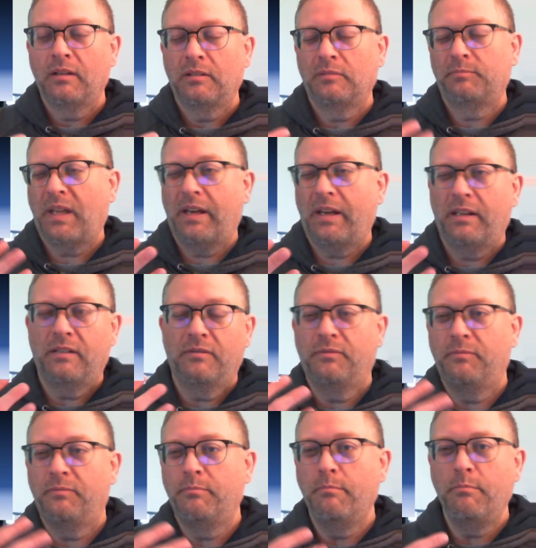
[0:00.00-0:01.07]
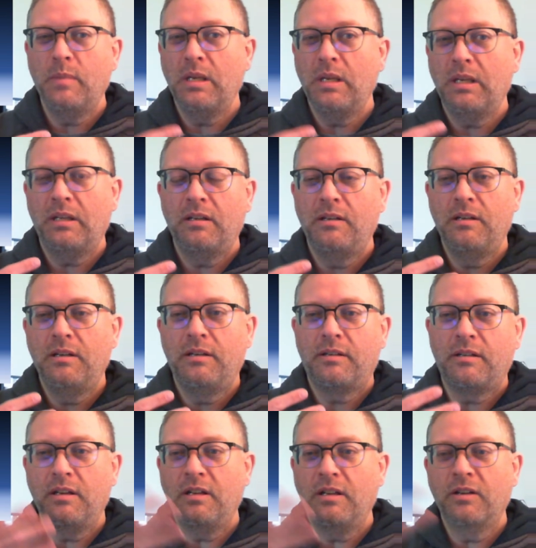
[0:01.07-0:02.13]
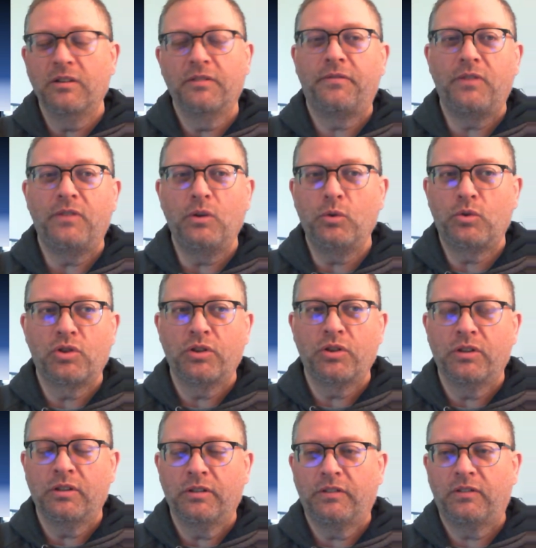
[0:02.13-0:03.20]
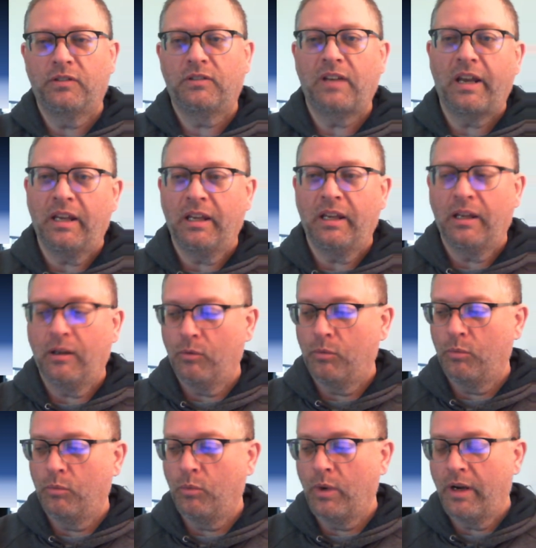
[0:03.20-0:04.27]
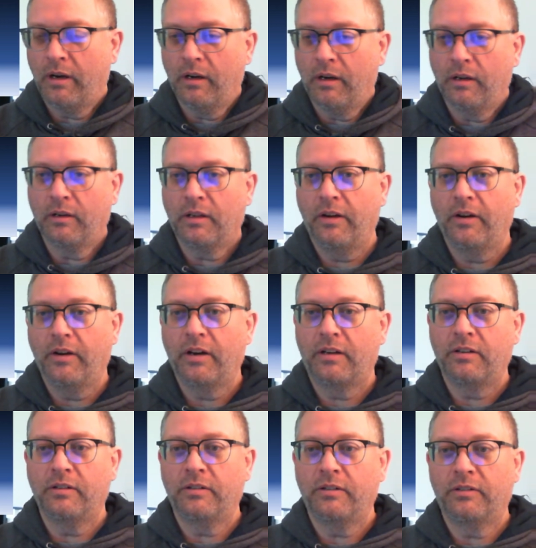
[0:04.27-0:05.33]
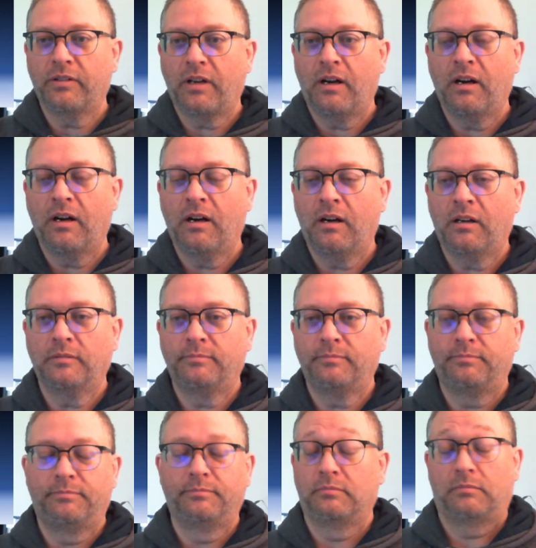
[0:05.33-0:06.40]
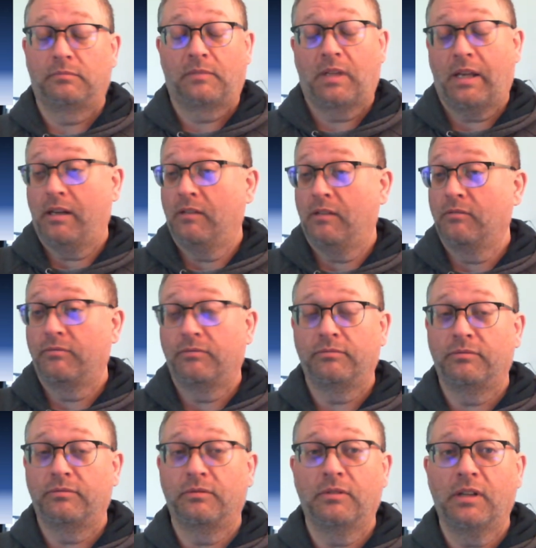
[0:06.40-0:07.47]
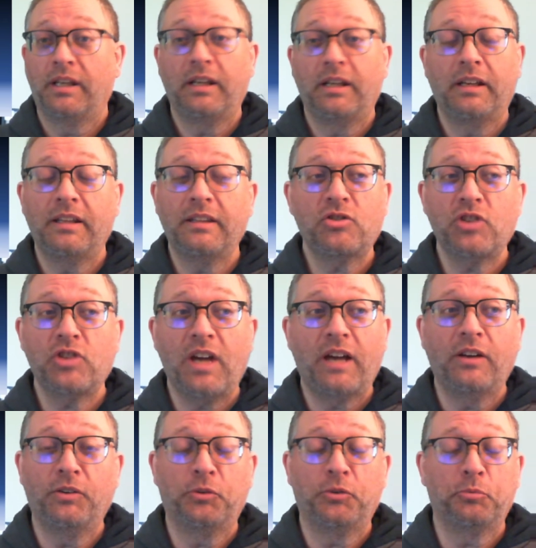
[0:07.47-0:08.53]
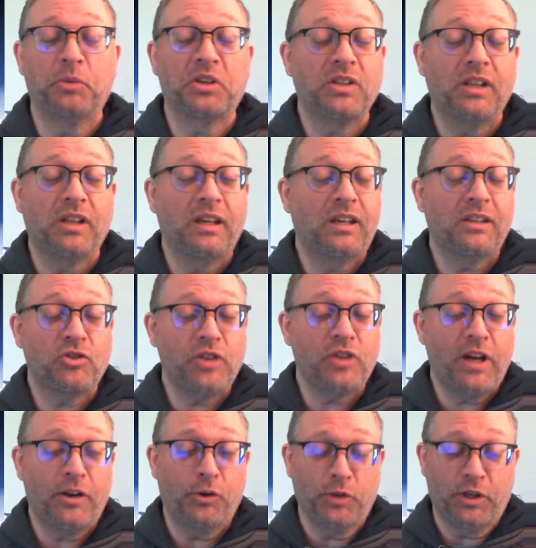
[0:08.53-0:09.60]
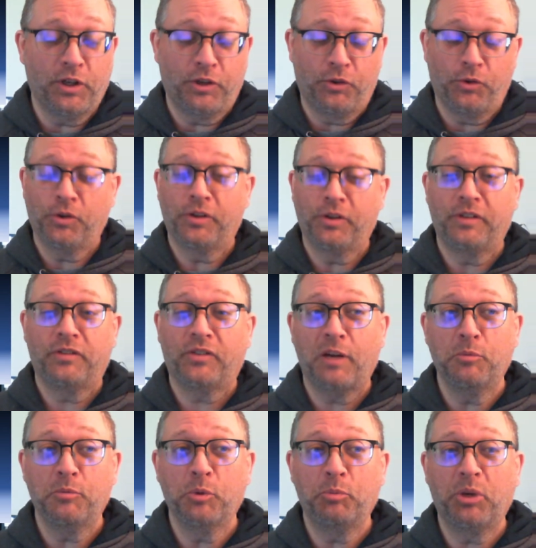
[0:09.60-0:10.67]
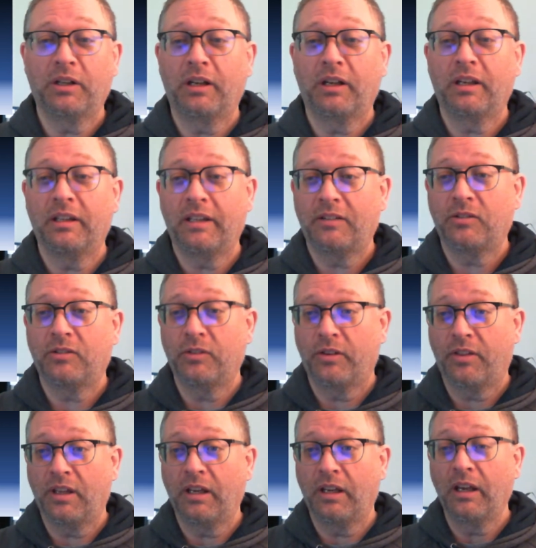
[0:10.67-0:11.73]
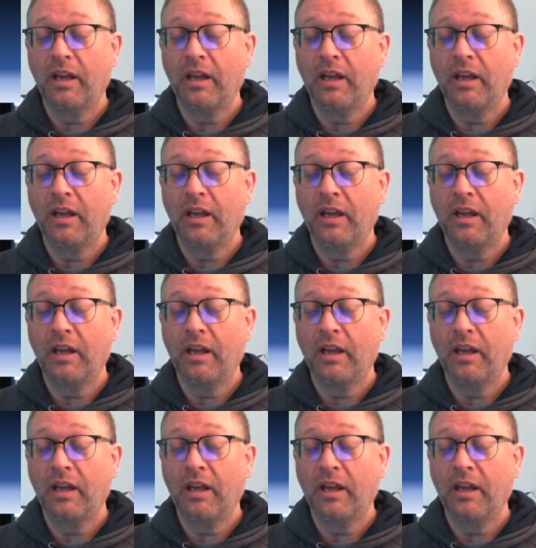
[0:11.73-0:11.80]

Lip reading: kind of near future setting where characters are kind of running in the shadows, much like in Shadowrun or in Cyberpunk and that sort of thing.